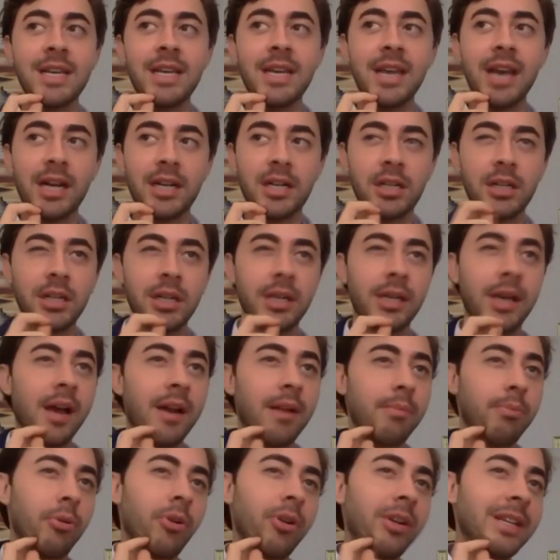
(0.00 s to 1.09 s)
he actually
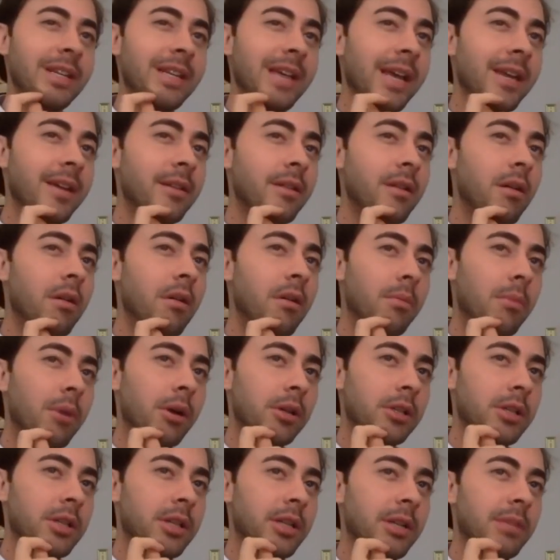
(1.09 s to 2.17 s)
kind of predated the
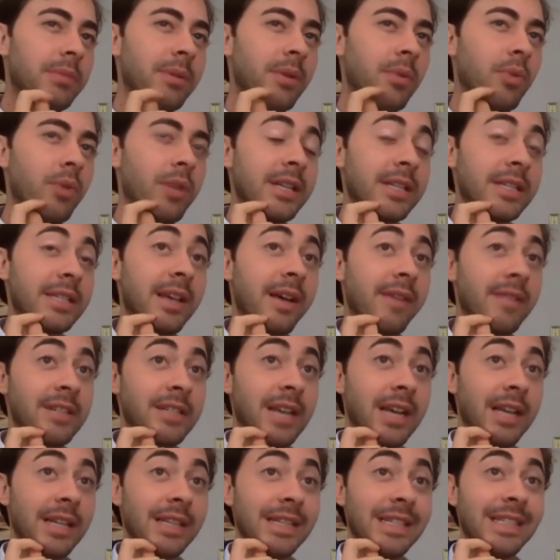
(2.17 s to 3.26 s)
hallmarks a little bit with his seven
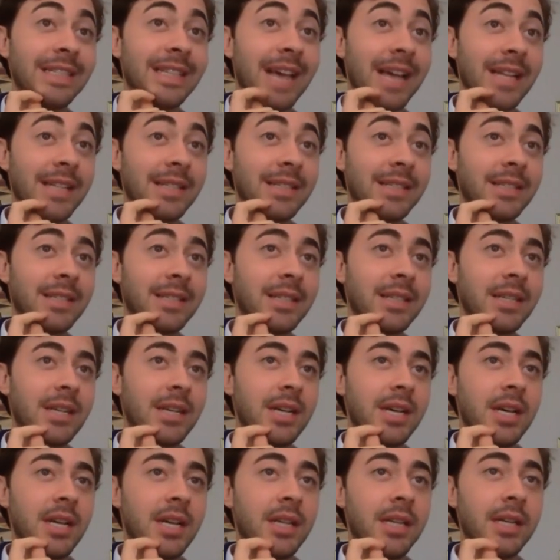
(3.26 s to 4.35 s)
deadly sins,
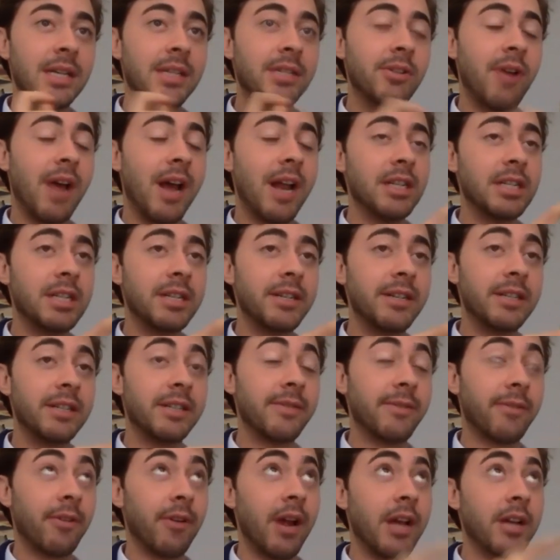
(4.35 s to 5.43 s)
the
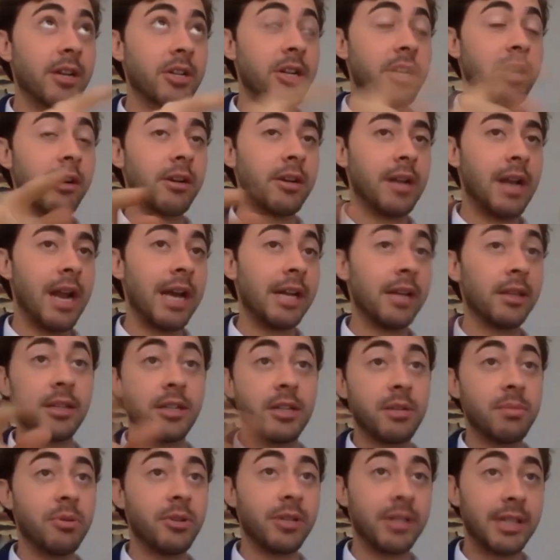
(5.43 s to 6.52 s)
strategies for engineered
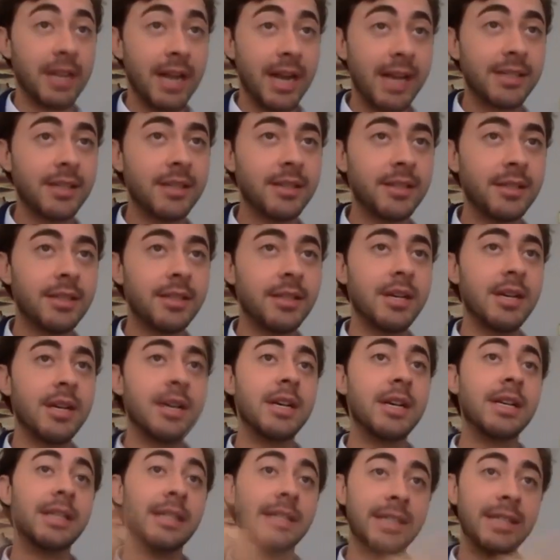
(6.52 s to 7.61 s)
negligible senescence,
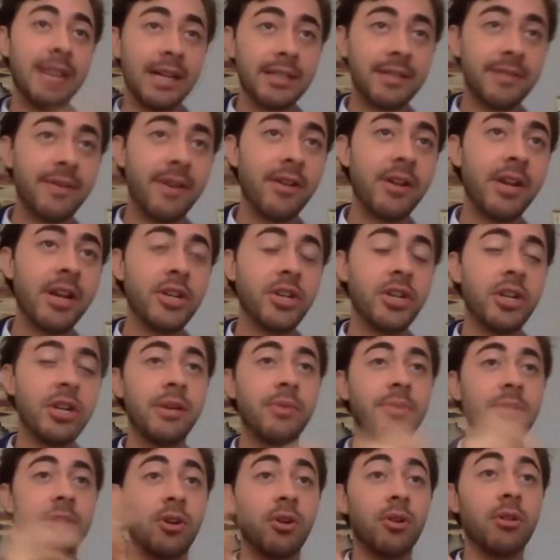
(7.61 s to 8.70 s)
his SENS Foundation.
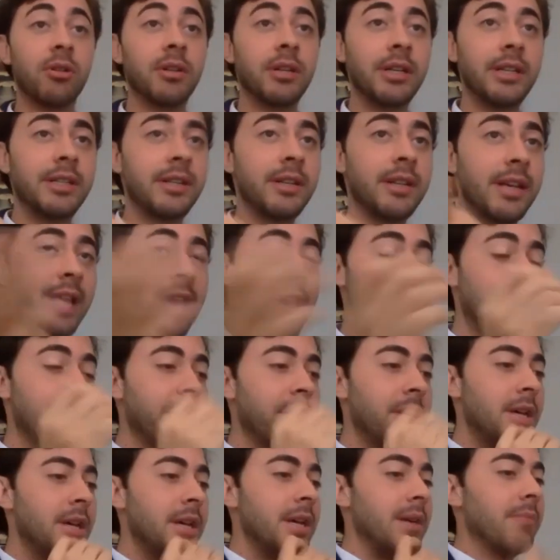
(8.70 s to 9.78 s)
He was early to the
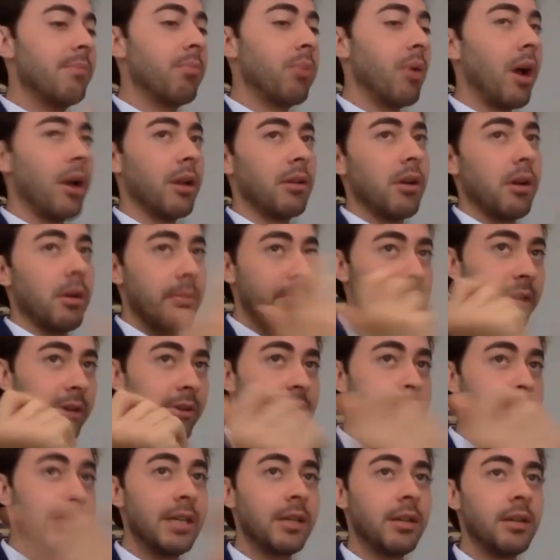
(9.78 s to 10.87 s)
game, brought along
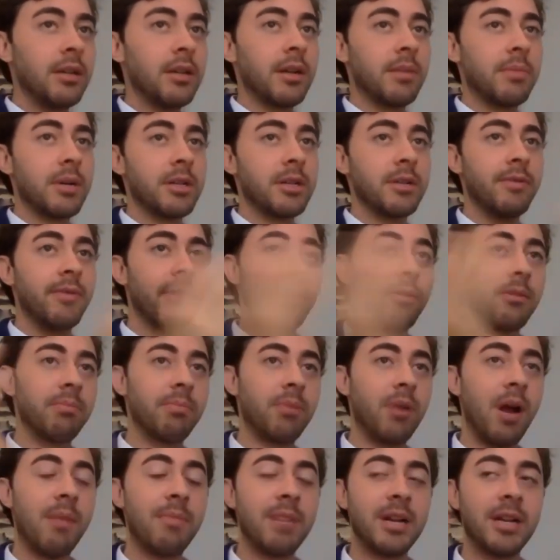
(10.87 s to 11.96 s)
Peter Thiel and a bunch of other
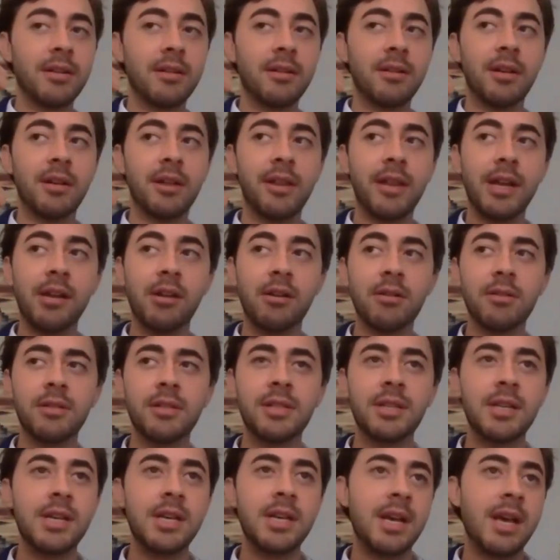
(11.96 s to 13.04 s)
prominent thinkers.
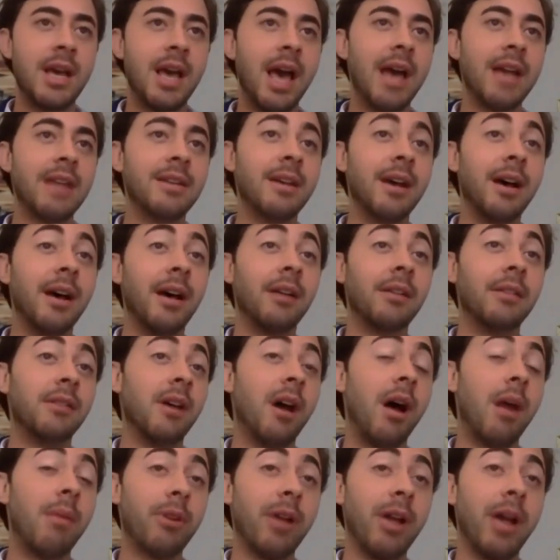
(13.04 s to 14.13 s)
And uh,
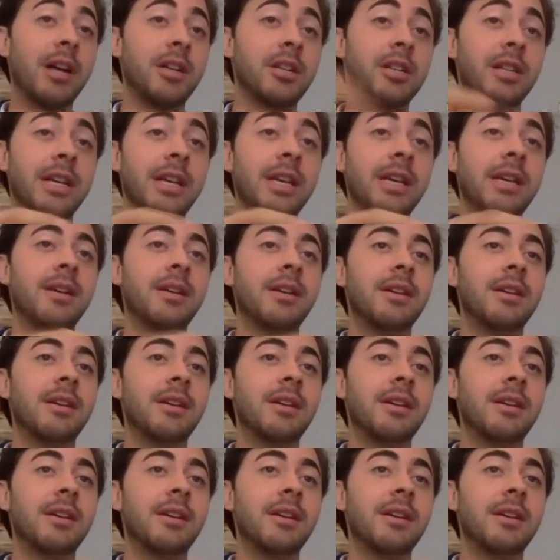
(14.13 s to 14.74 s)
Aubrey actually